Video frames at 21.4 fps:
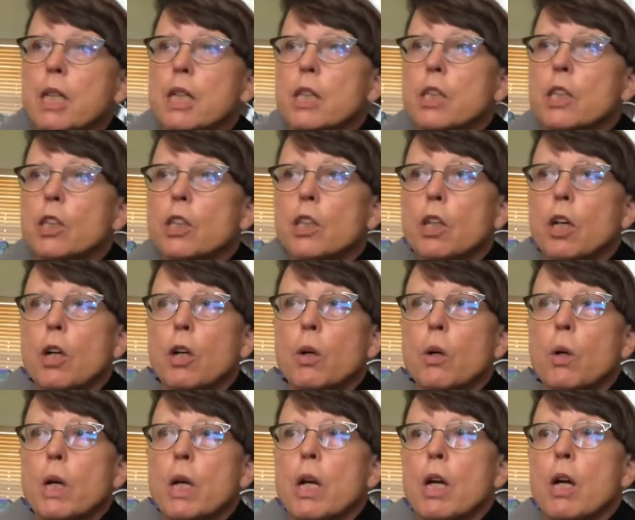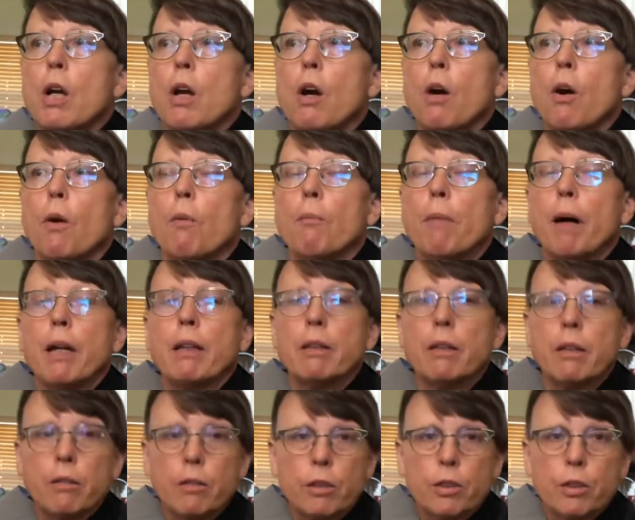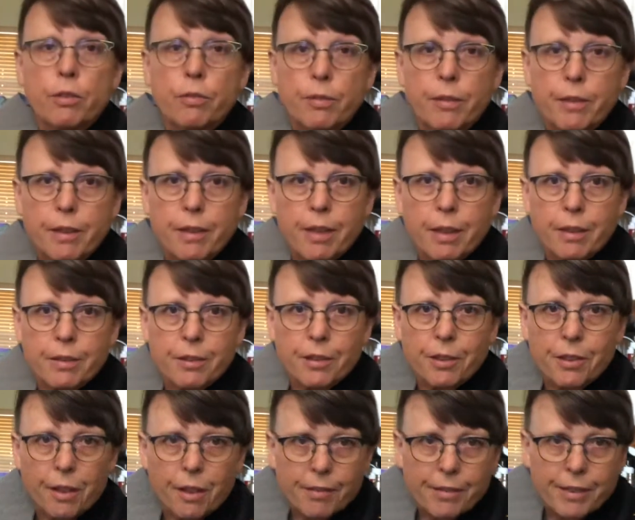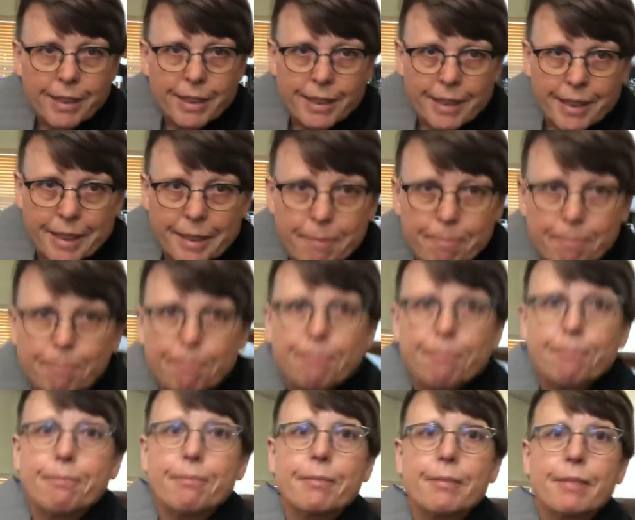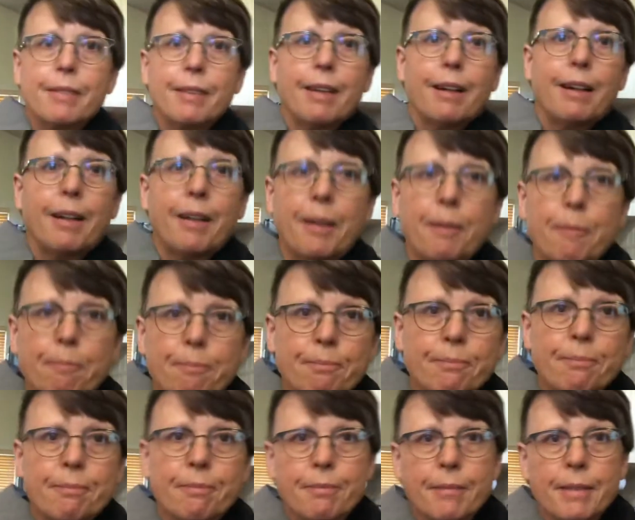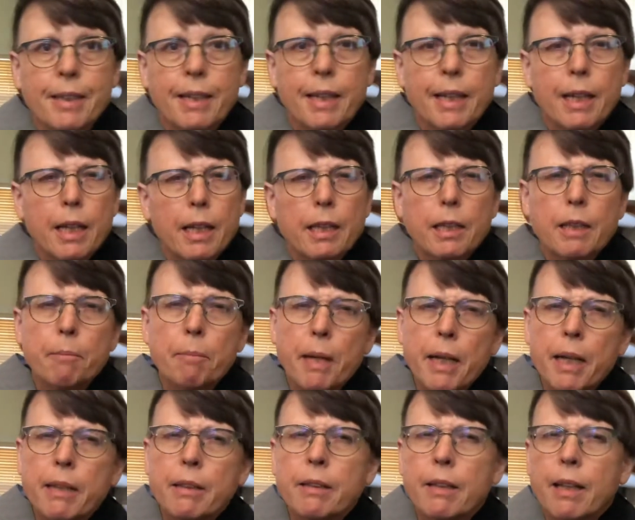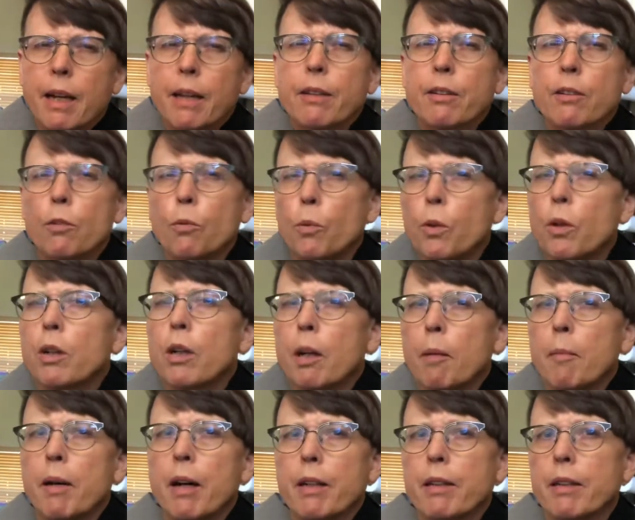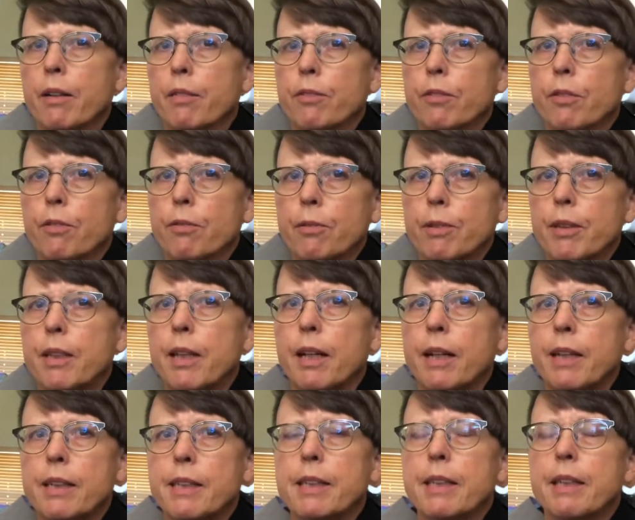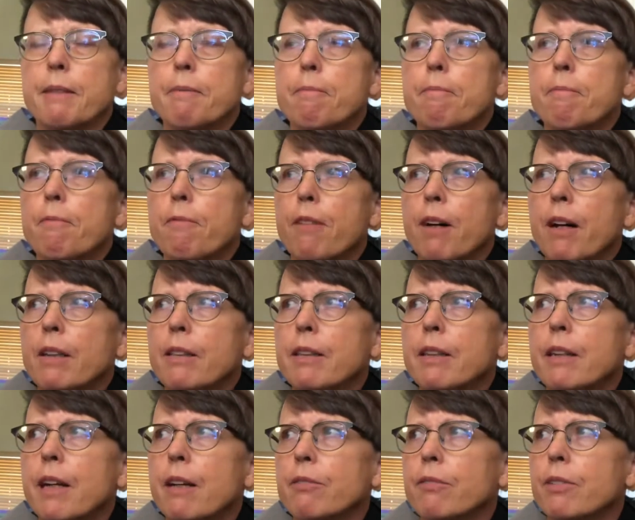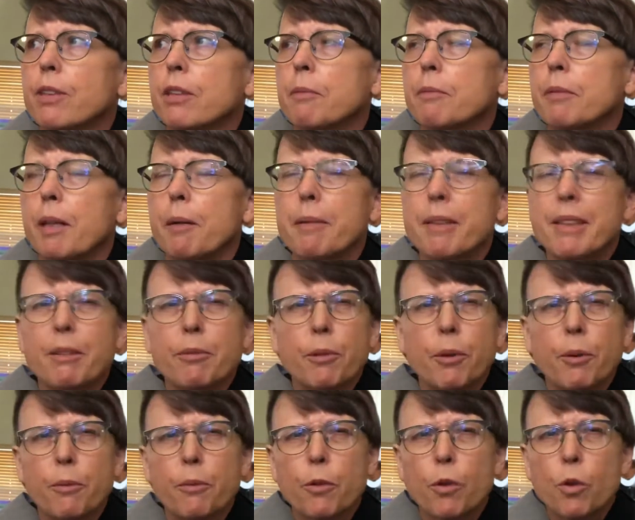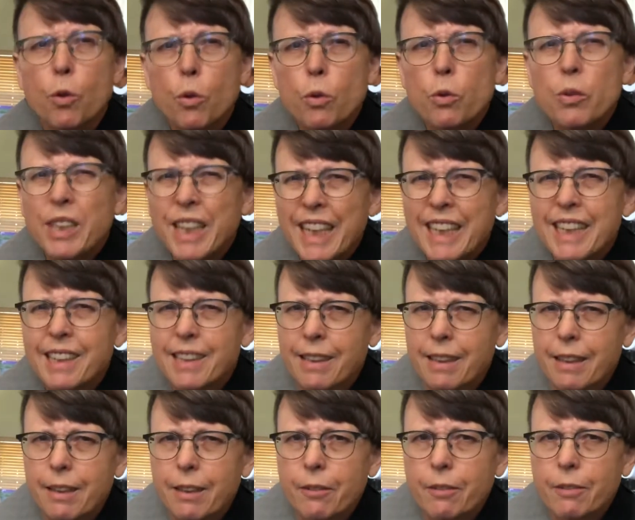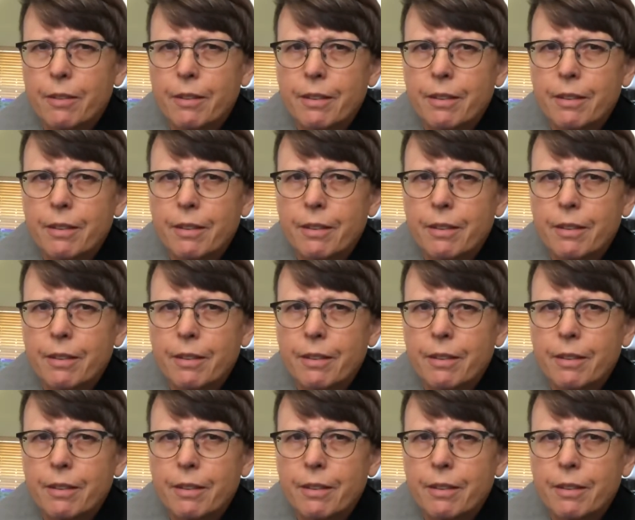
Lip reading: So my literature from the doctor's office said, the pain catheter will come out after 3 days. And finally, after some time, I said, well, who takes it out?